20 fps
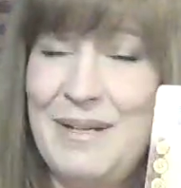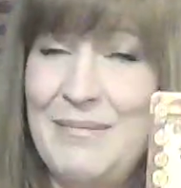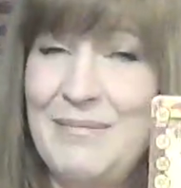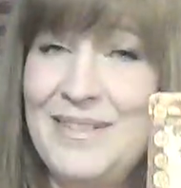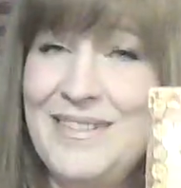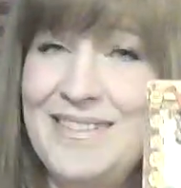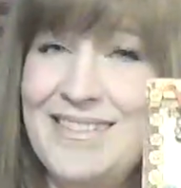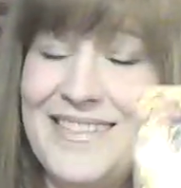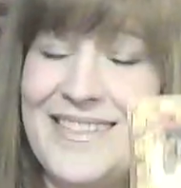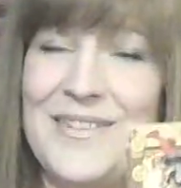
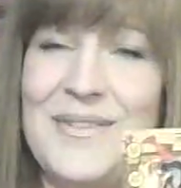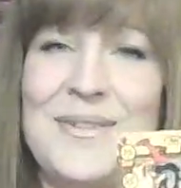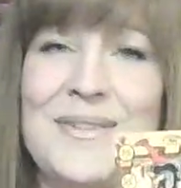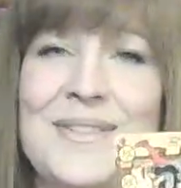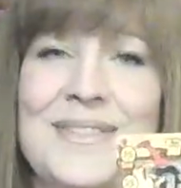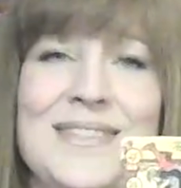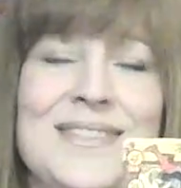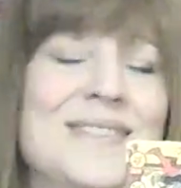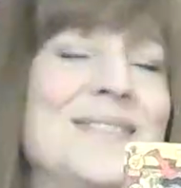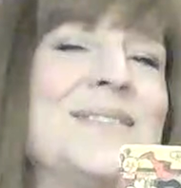maybe he's
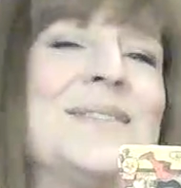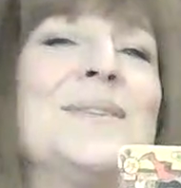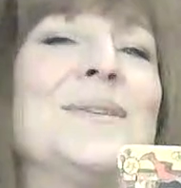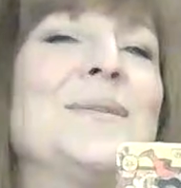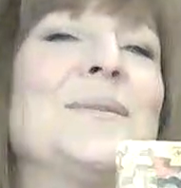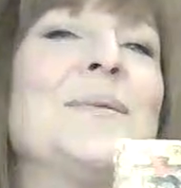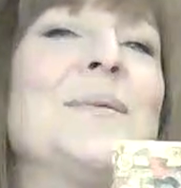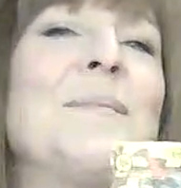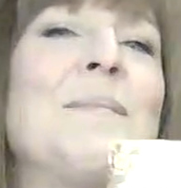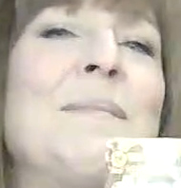going
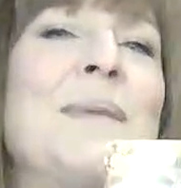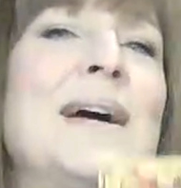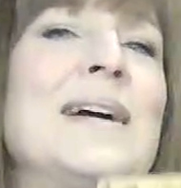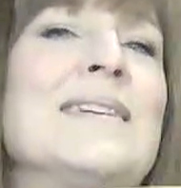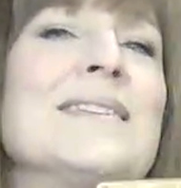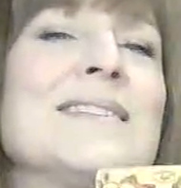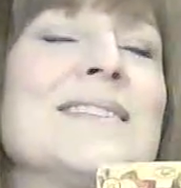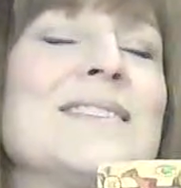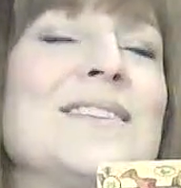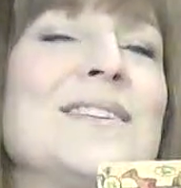to
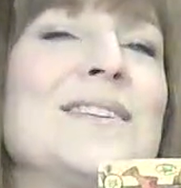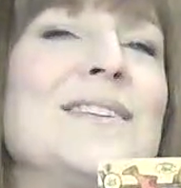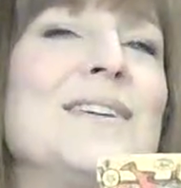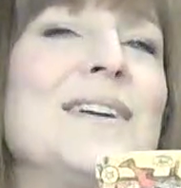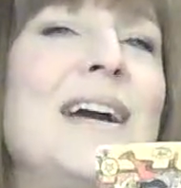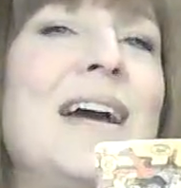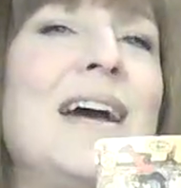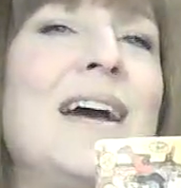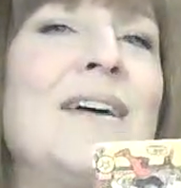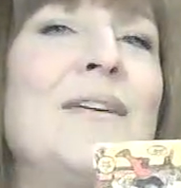
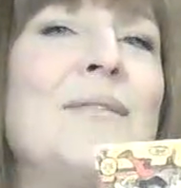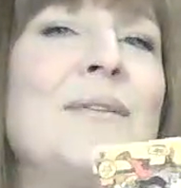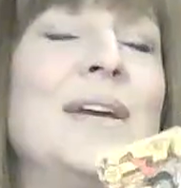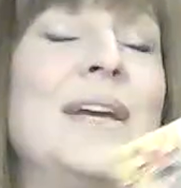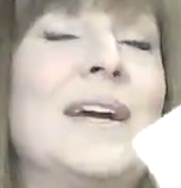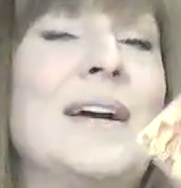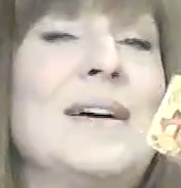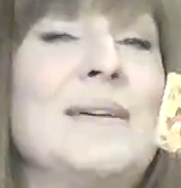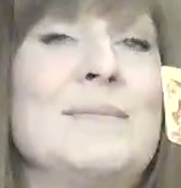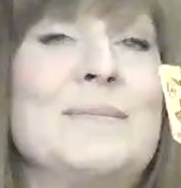master how he
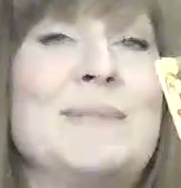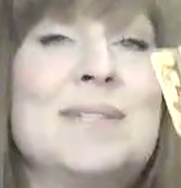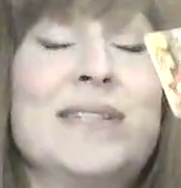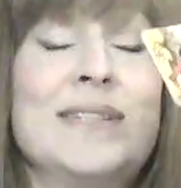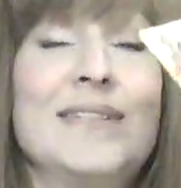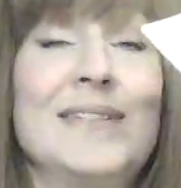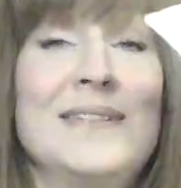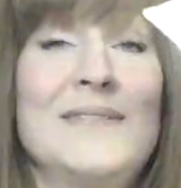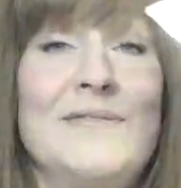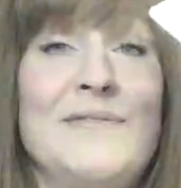comes
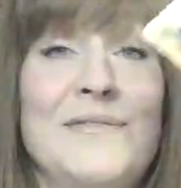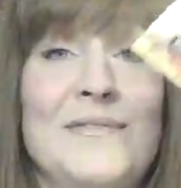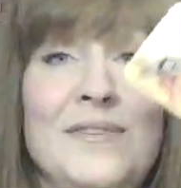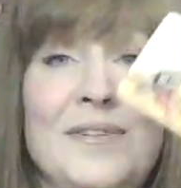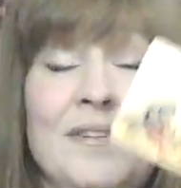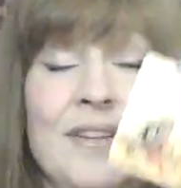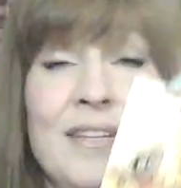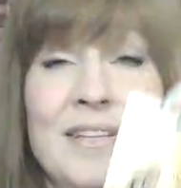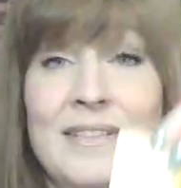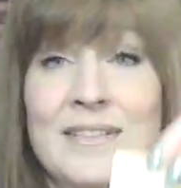in
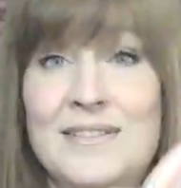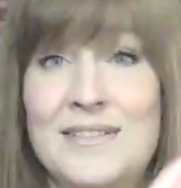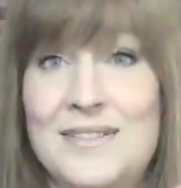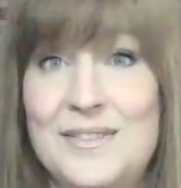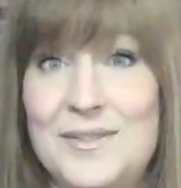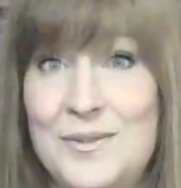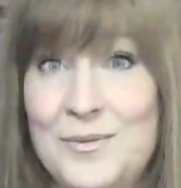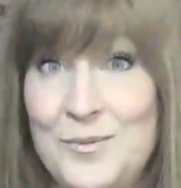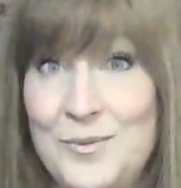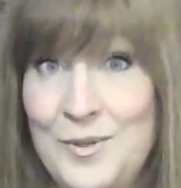for things
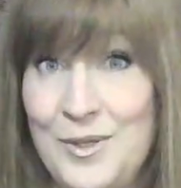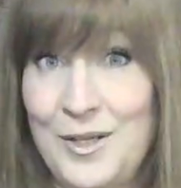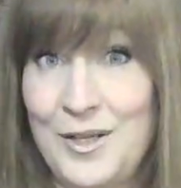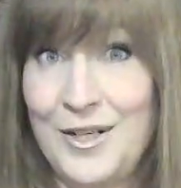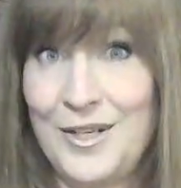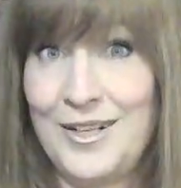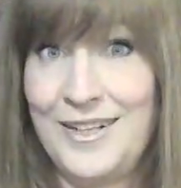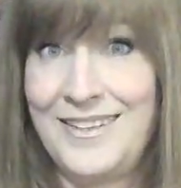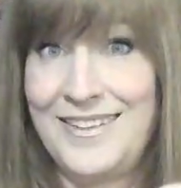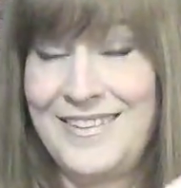to
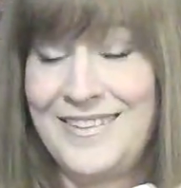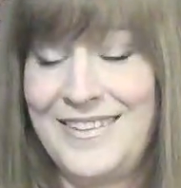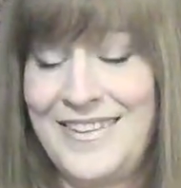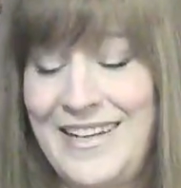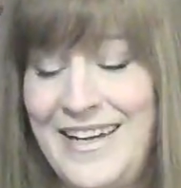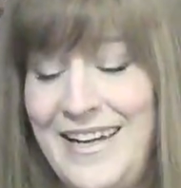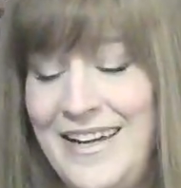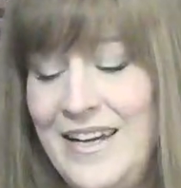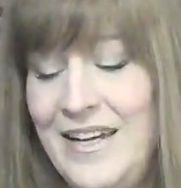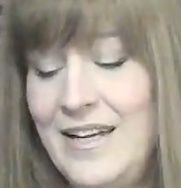work
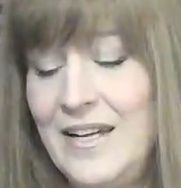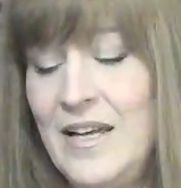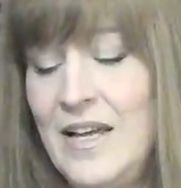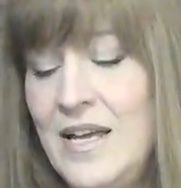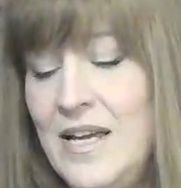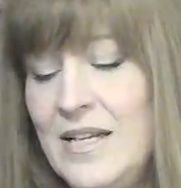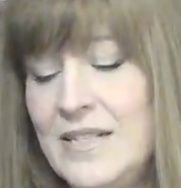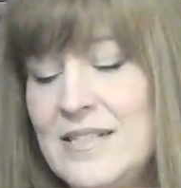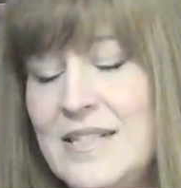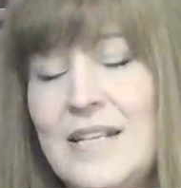okay
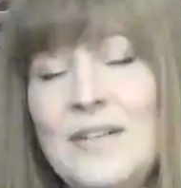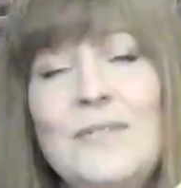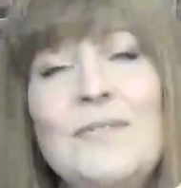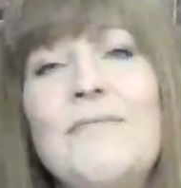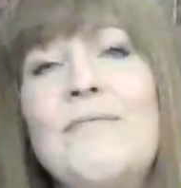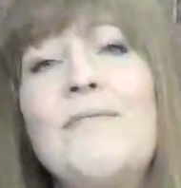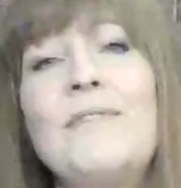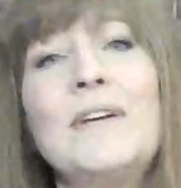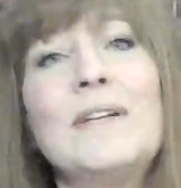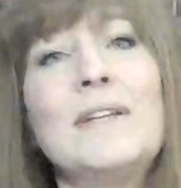because i
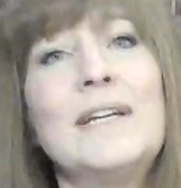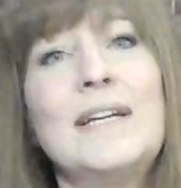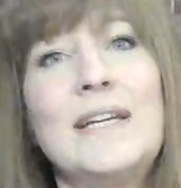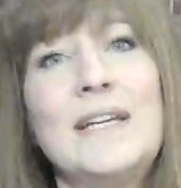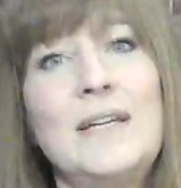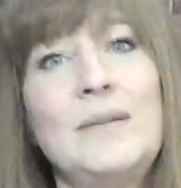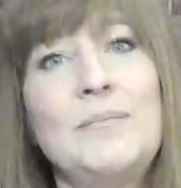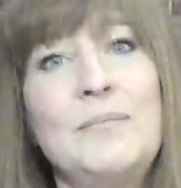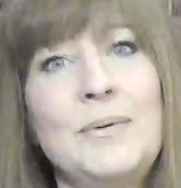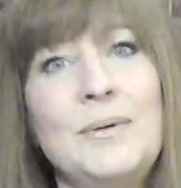don't feel like
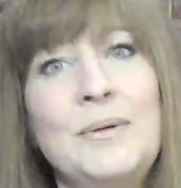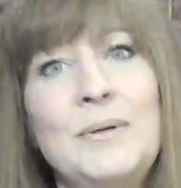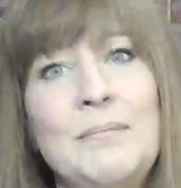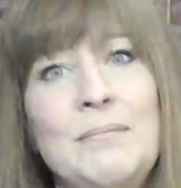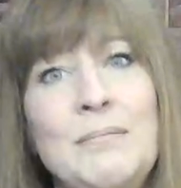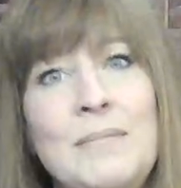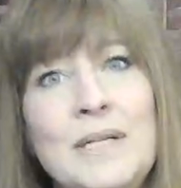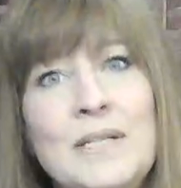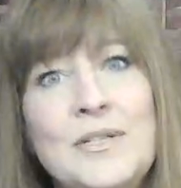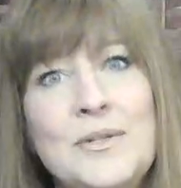he put
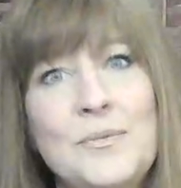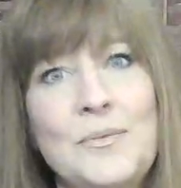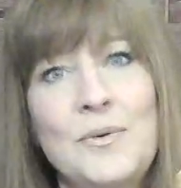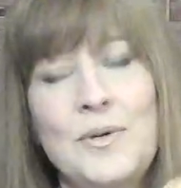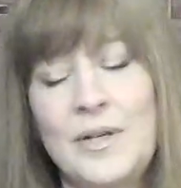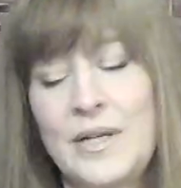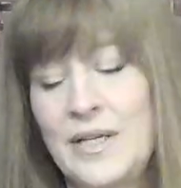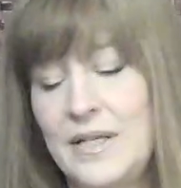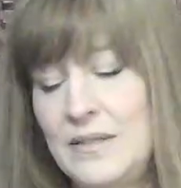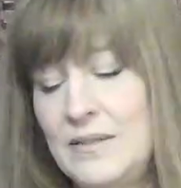much
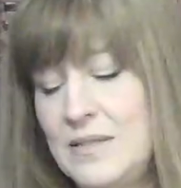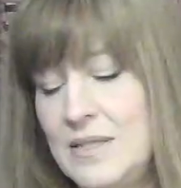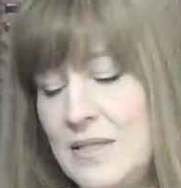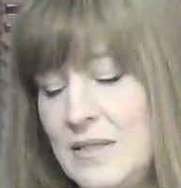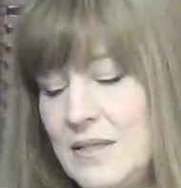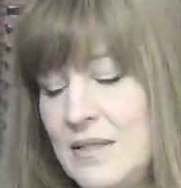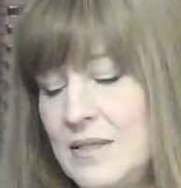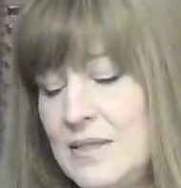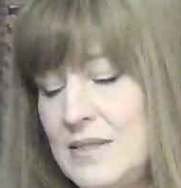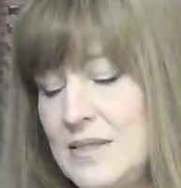work
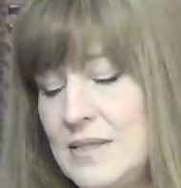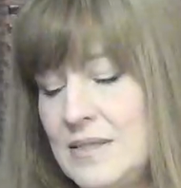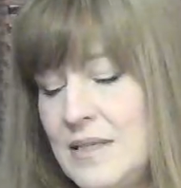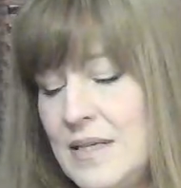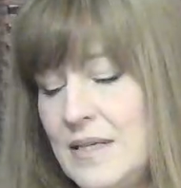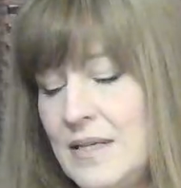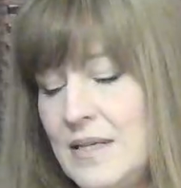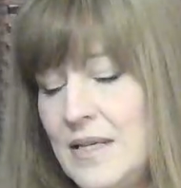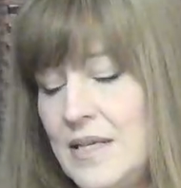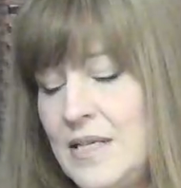into this
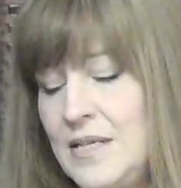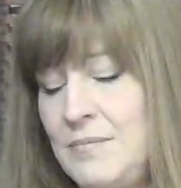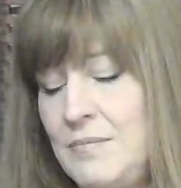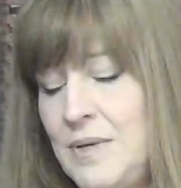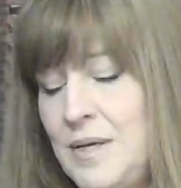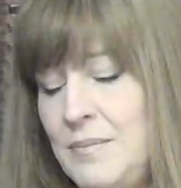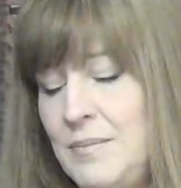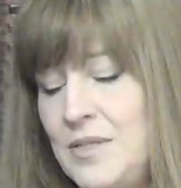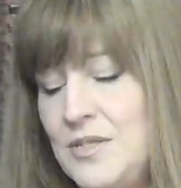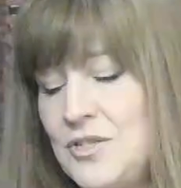like he
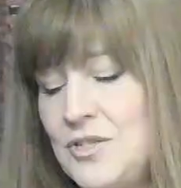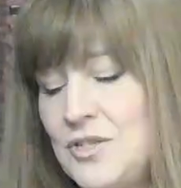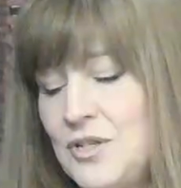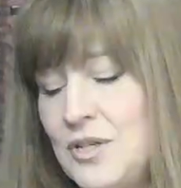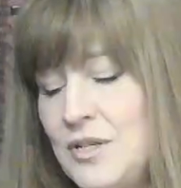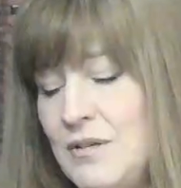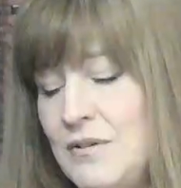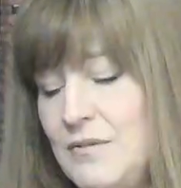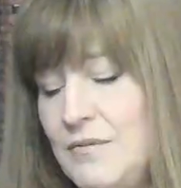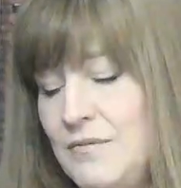maybe
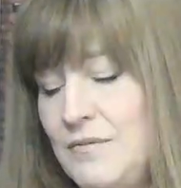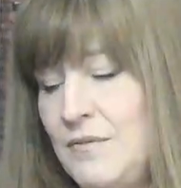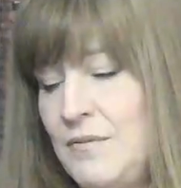should have